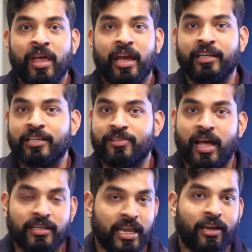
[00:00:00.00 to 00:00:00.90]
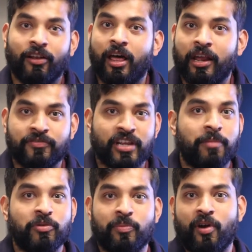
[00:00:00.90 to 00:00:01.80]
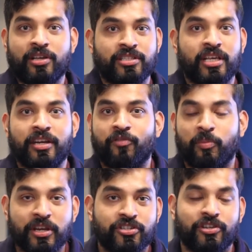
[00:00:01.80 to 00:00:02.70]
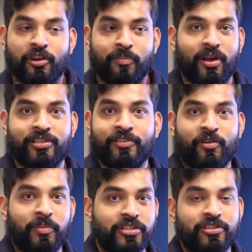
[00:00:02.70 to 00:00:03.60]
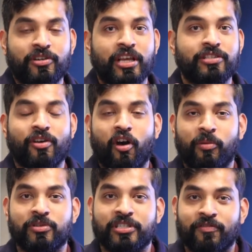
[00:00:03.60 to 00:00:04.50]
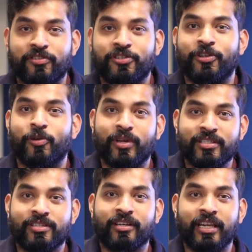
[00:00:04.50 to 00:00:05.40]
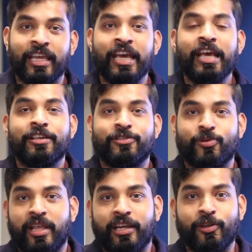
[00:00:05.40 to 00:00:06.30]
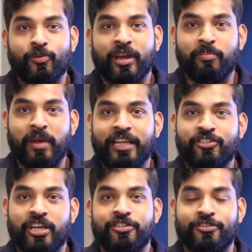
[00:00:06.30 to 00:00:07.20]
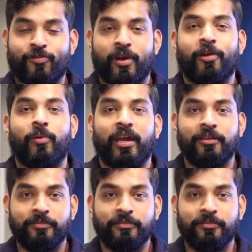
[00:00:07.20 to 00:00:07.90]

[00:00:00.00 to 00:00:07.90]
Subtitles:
it does not take a lot of time to process that information. Your product information is almost given to you instantly so that you can make changes right away.